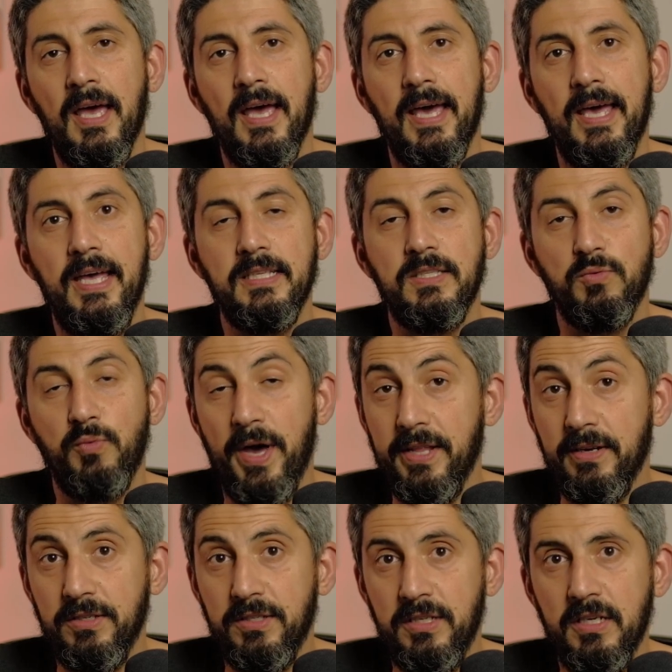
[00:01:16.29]
It's
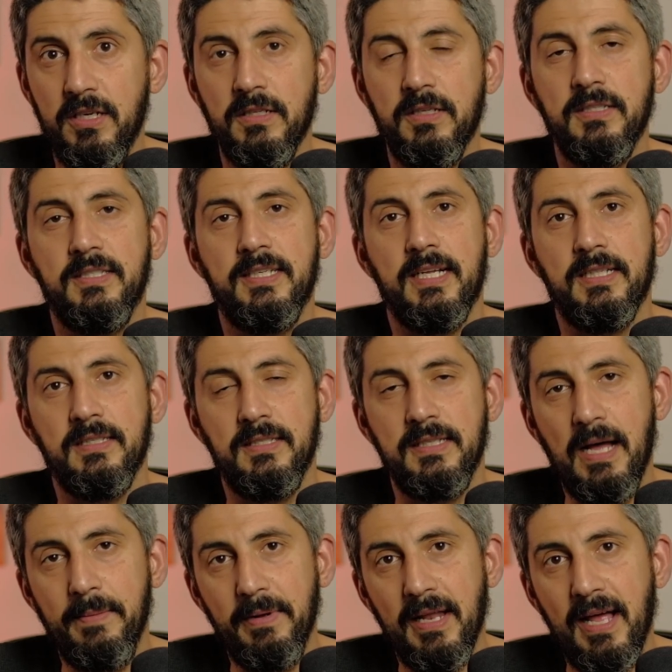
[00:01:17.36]
weather sealed. It's got the
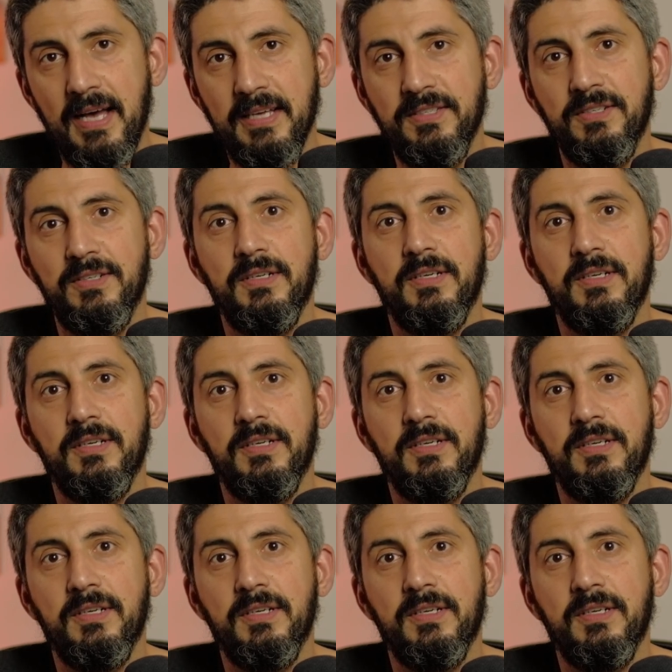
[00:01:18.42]
stabilizer.